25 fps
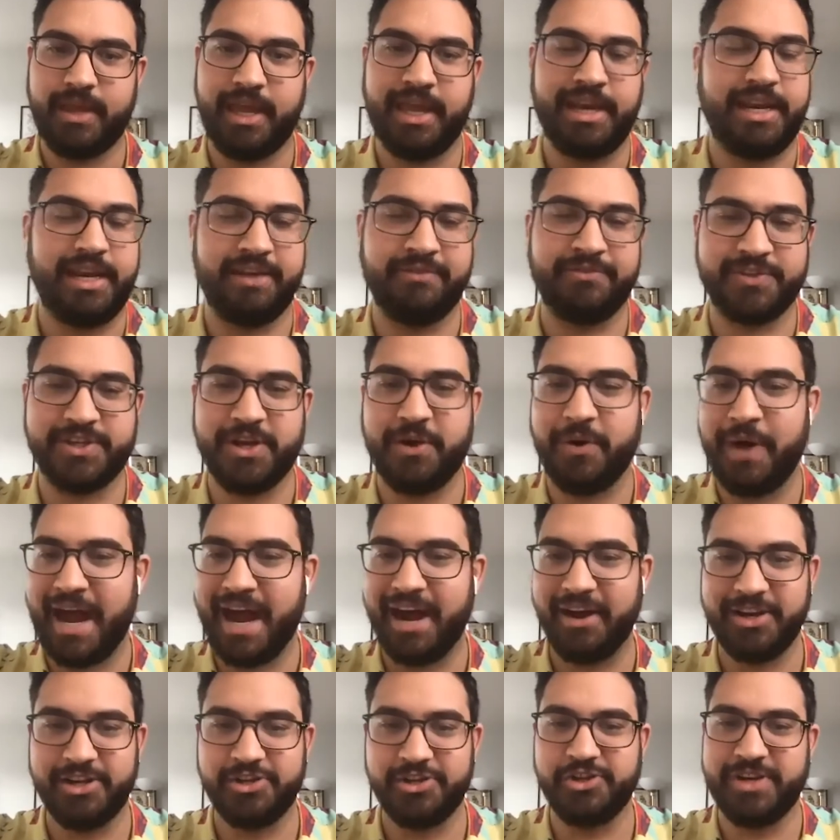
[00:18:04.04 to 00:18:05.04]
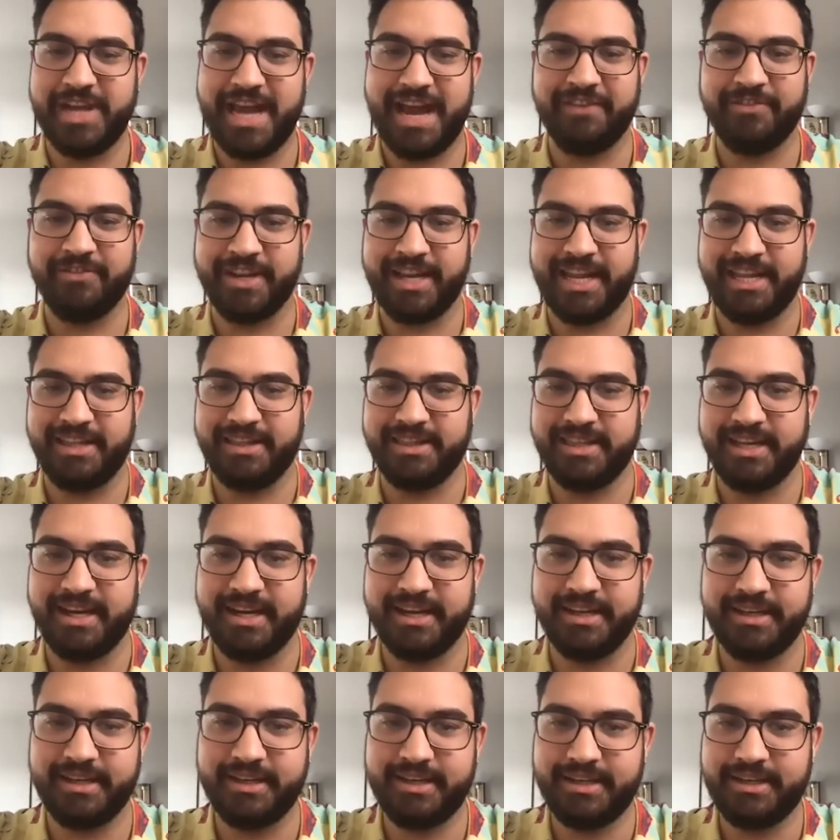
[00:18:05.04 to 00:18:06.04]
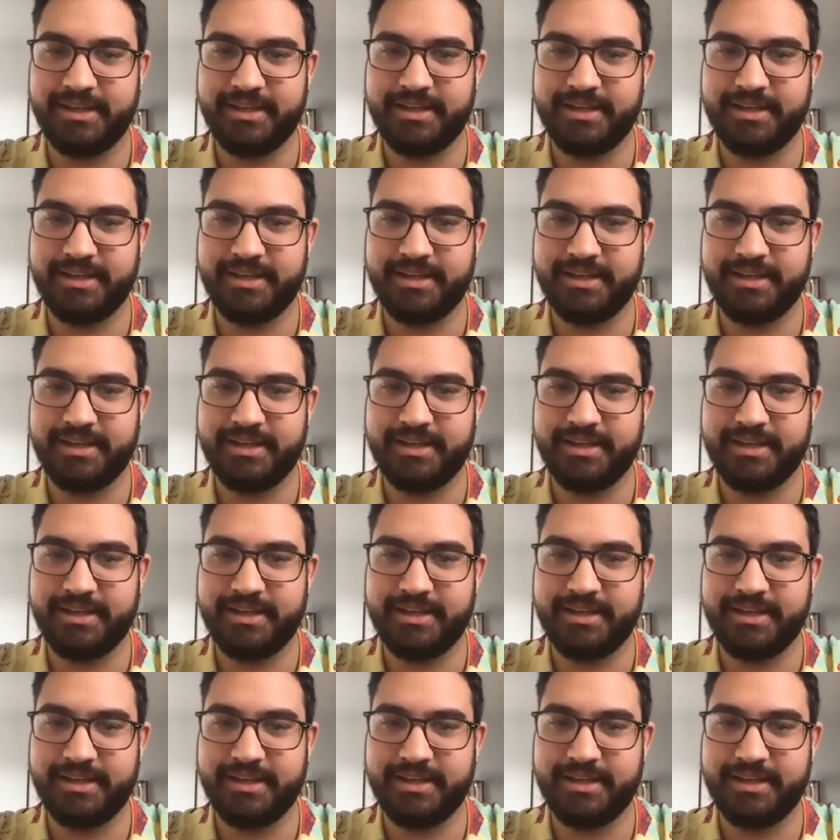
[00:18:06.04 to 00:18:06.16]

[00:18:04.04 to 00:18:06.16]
and if so how did you navigate that